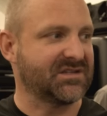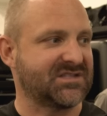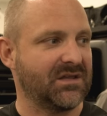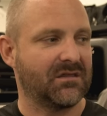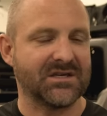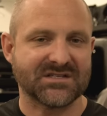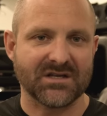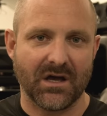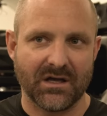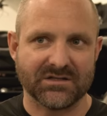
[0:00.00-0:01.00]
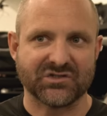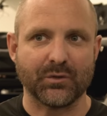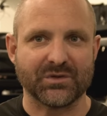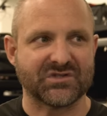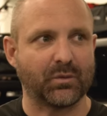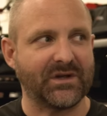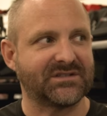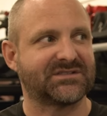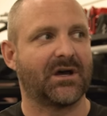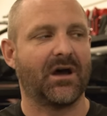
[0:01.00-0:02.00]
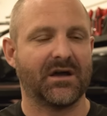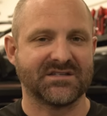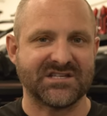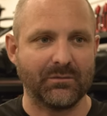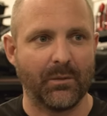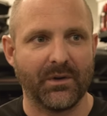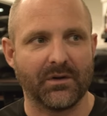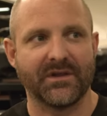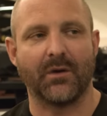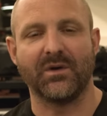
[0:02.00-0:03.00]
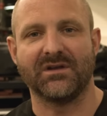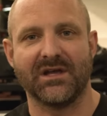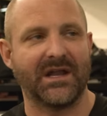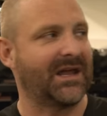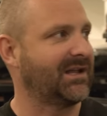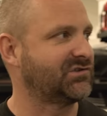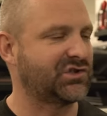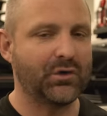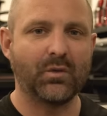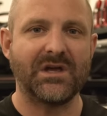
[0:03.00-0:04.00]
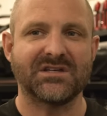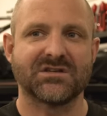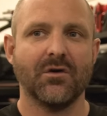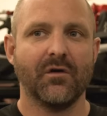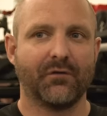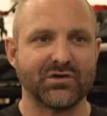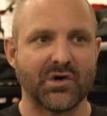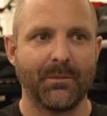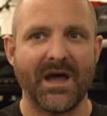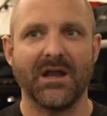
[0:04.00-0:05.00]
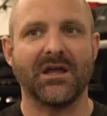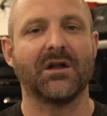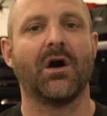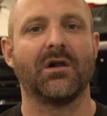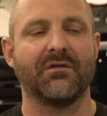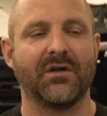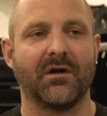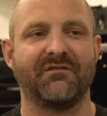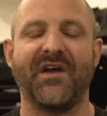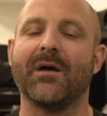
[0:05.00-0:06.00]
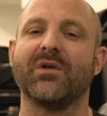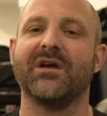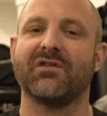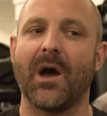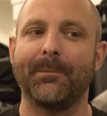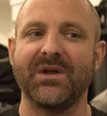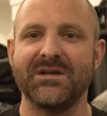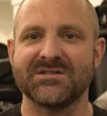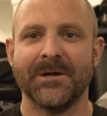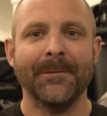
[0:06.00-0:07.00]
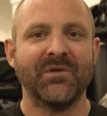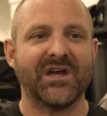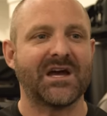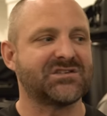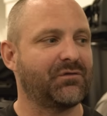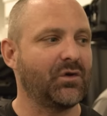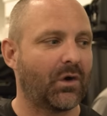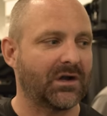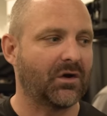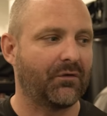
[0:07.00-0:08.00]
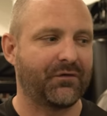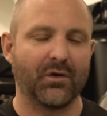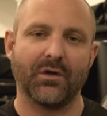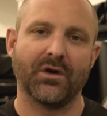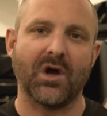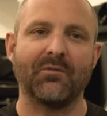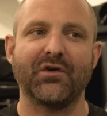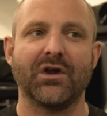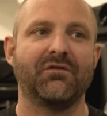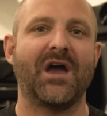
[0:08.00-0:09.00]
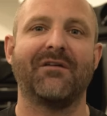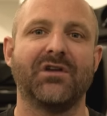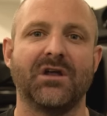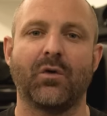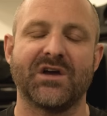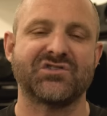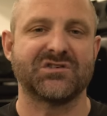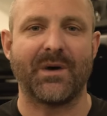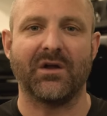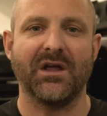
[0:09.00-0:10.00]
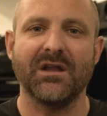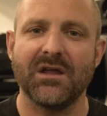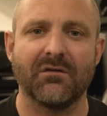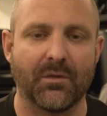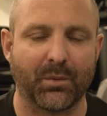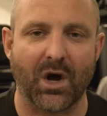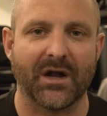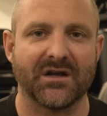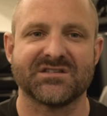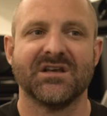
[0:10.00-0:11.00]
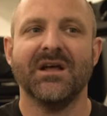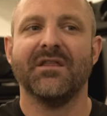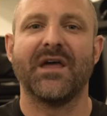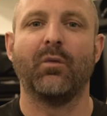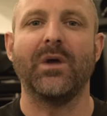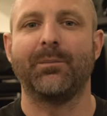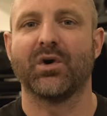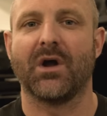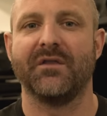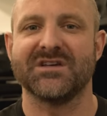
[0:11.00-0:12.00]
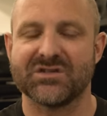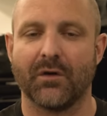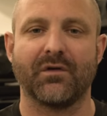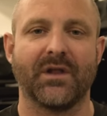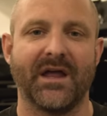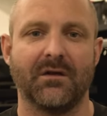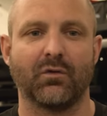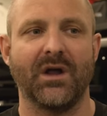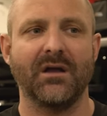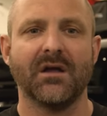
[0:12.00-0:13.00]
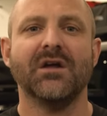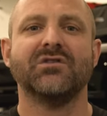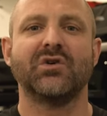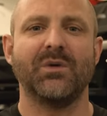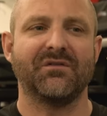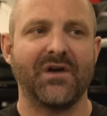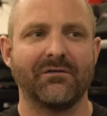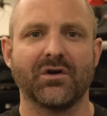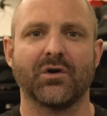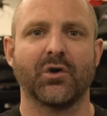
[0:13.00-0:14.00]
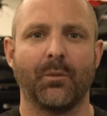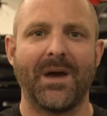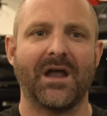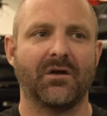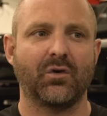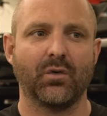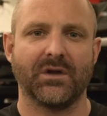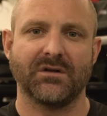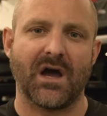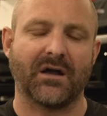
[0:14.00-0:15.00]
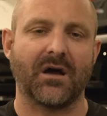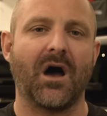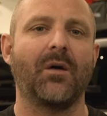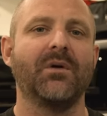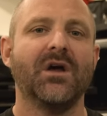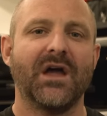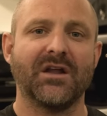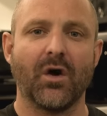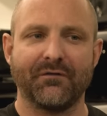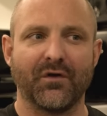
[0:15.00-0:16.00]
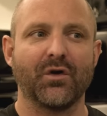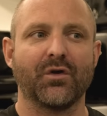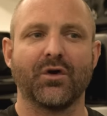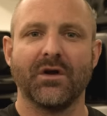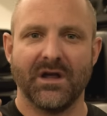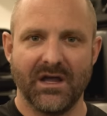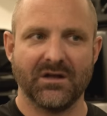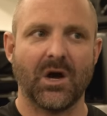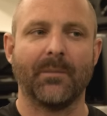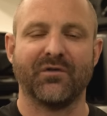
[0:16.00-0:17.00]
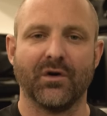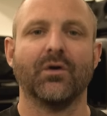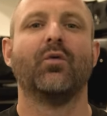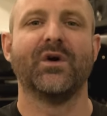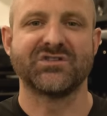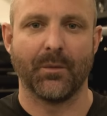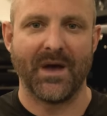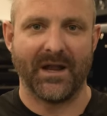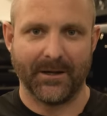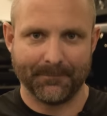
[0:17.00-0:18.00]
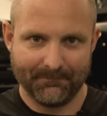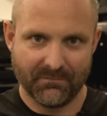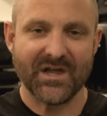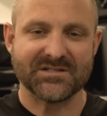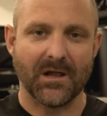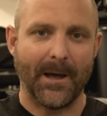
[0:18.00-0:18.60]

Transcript: to see this super sweet Sema build that we did in 2 weeks for Dometic and all of their family of companies. And guys, if you want to go further in comfort, if you have any questions about any of the products that we put on this overlanding rig, do me a favor, go to nomadiccooling.com and go further in comfort with Dometic. Thanks a